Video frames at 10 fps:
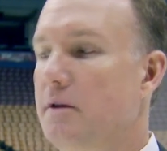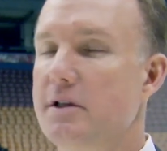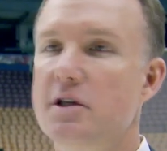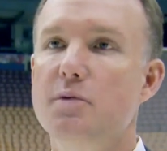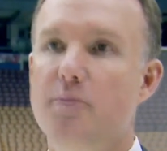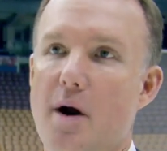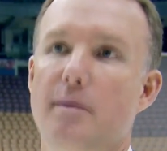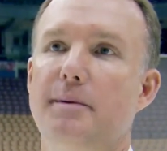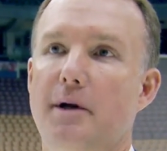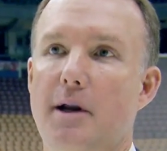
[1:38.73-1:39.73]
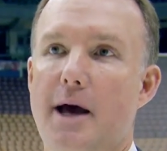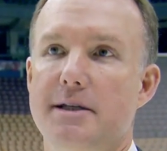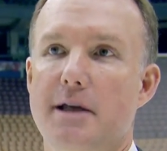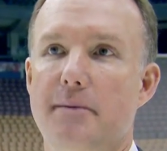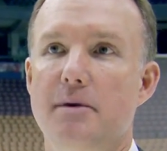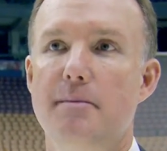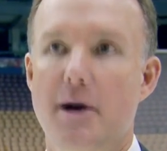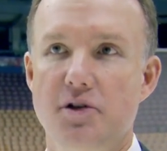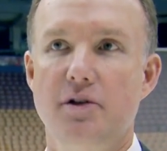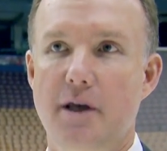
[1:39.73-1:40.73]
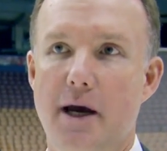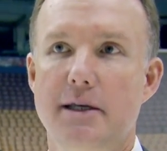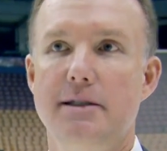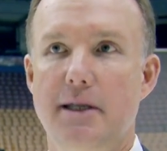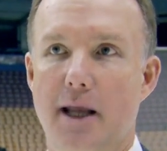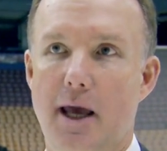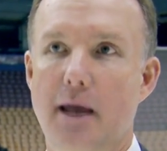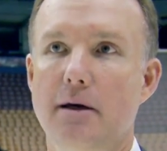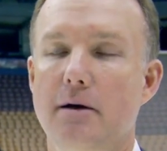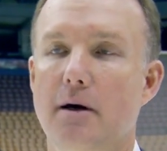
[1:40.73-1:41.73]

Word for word: This is probably our last time to measure the ice today.